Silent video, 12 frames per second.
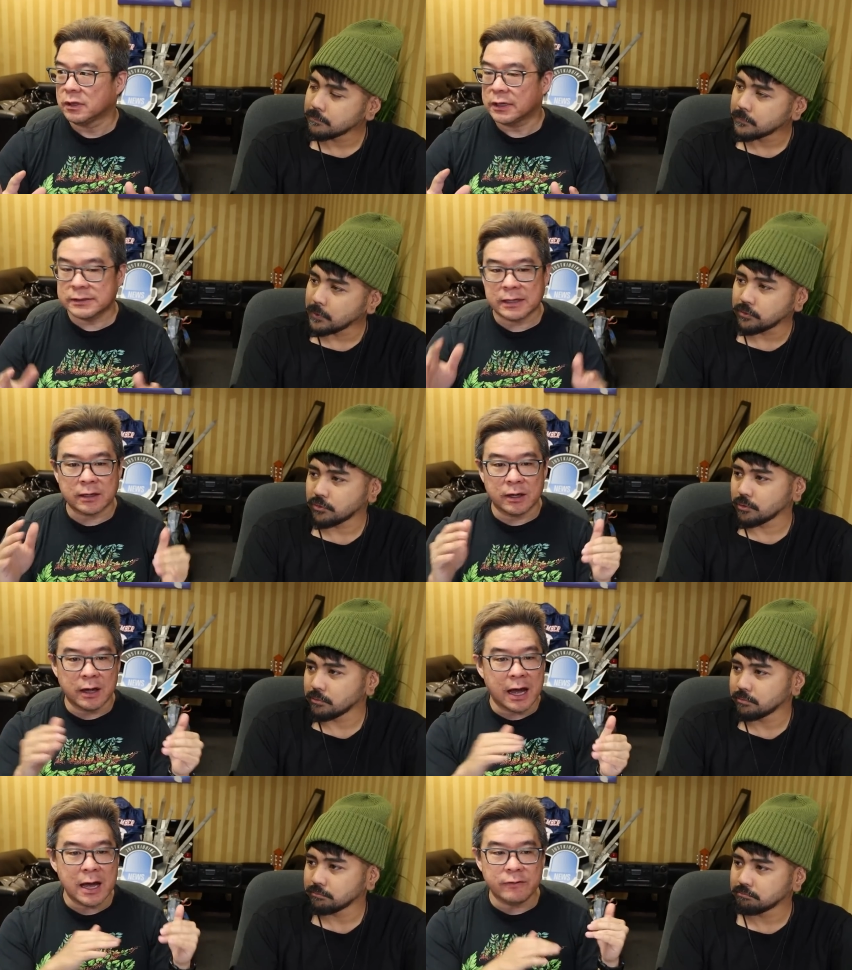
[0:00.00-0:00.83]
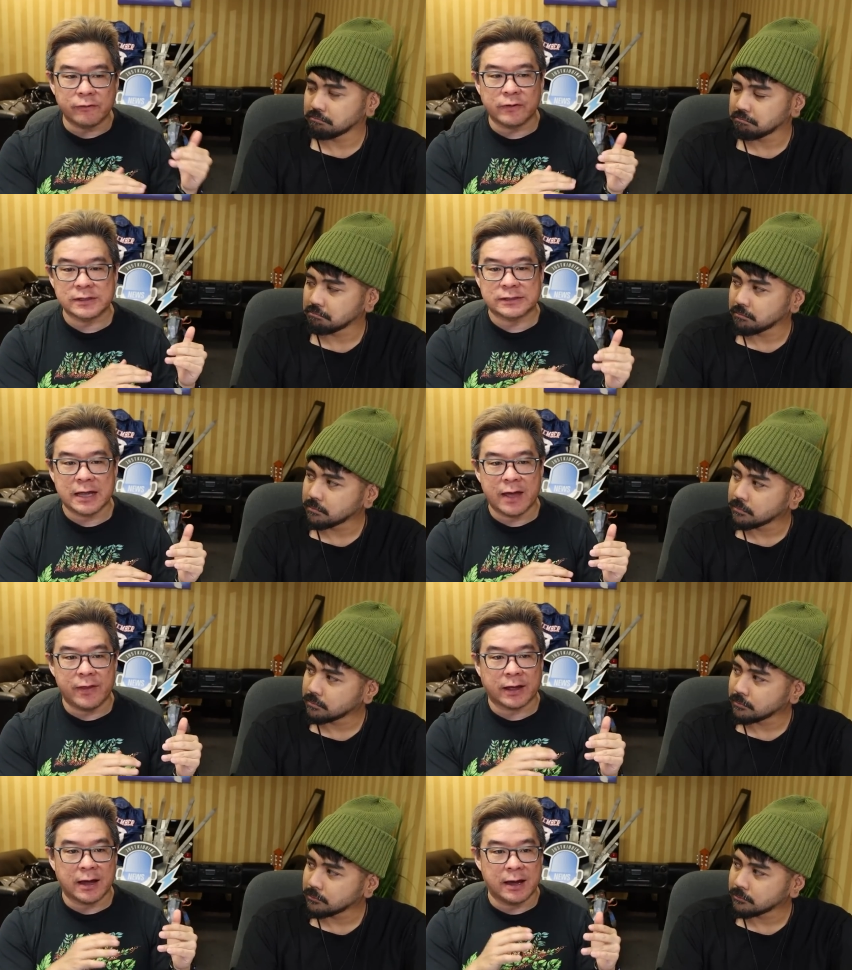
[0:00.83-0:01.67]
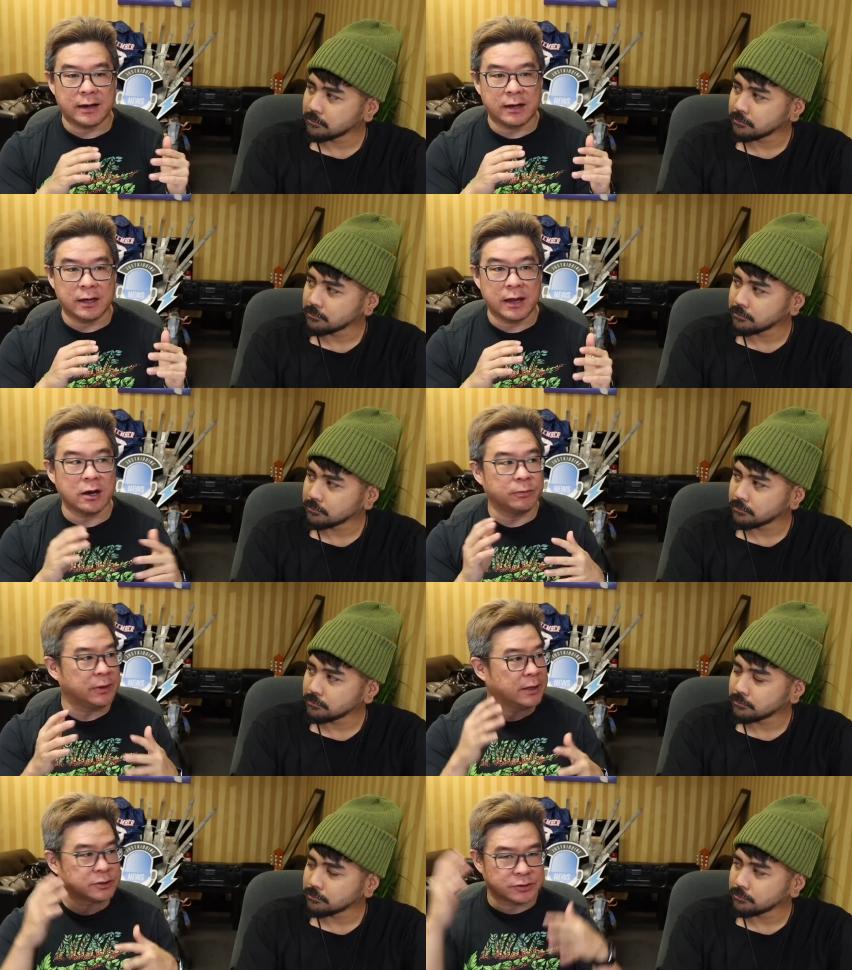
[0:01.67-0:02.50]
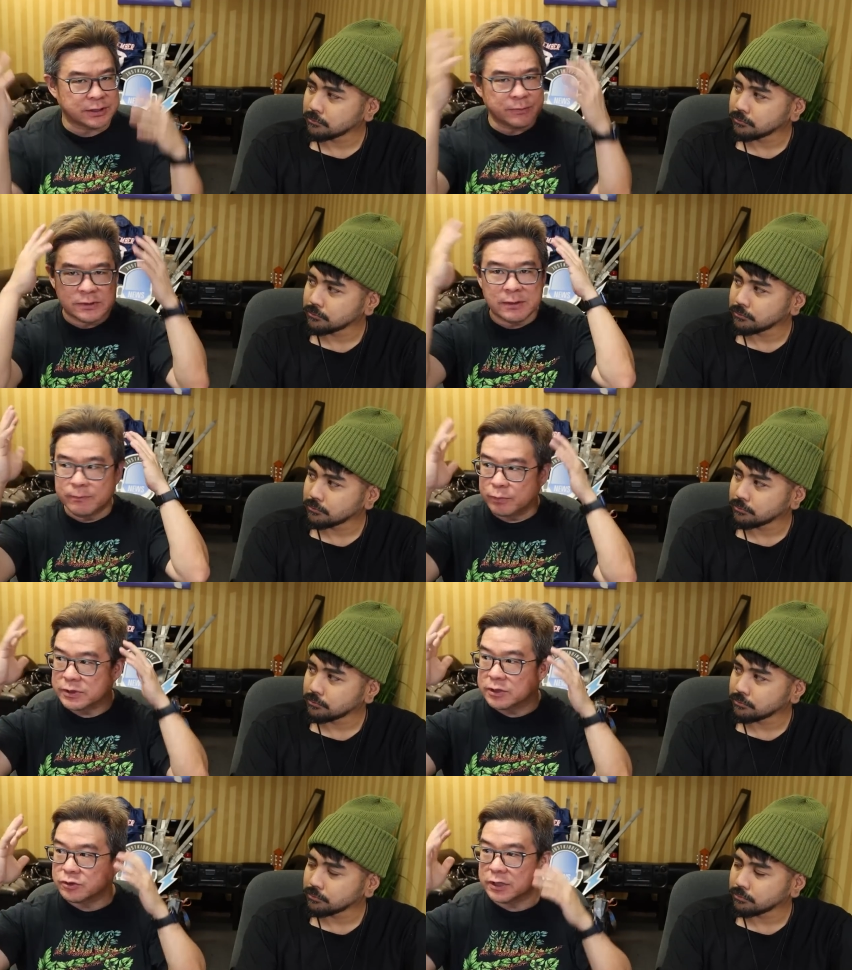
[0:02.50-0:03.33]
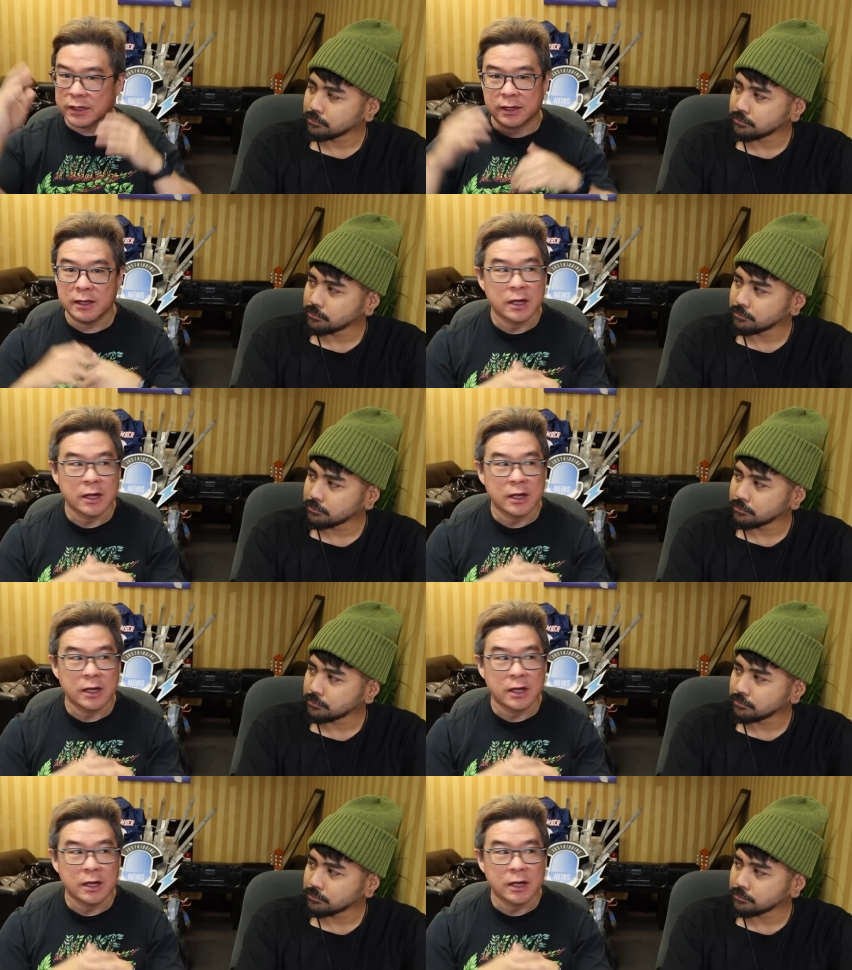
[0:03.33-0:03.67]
Speaker 1: Because like true. I had a friend's dad that got uh, hair plugs or some some procedure done,